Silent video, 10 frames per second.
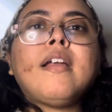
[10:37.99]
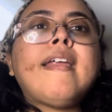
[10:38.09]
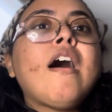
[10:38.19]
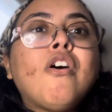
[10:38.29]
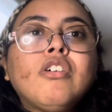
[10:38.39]

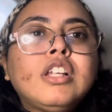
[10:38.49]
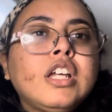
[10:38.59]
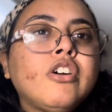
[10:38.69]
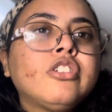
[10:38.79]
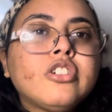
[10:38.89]
not
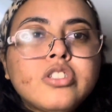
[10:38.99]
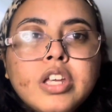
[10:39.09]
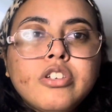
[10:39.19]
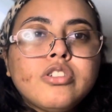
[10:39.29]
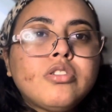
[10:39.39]
only
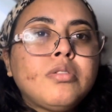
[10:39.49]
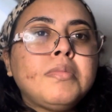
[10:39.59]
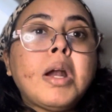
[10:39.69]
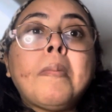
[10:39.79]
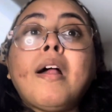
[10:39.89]
understand your social
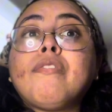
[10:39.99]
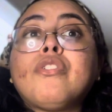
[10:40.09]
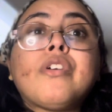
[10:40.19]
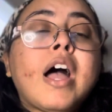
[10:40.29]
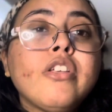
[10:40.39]
media
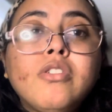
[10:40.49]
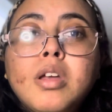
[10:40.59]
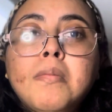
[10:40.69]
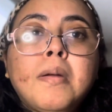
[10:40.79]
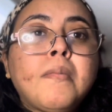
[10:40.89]
platform, how you
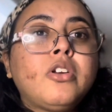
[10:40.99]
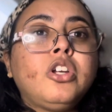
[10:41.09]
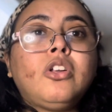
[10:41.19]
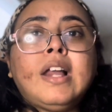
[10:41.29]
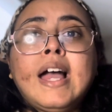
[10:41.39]
can make money
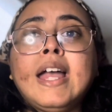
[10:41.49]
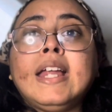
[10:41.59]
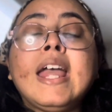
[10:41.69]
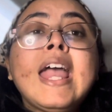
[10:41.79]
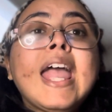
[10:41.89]
online,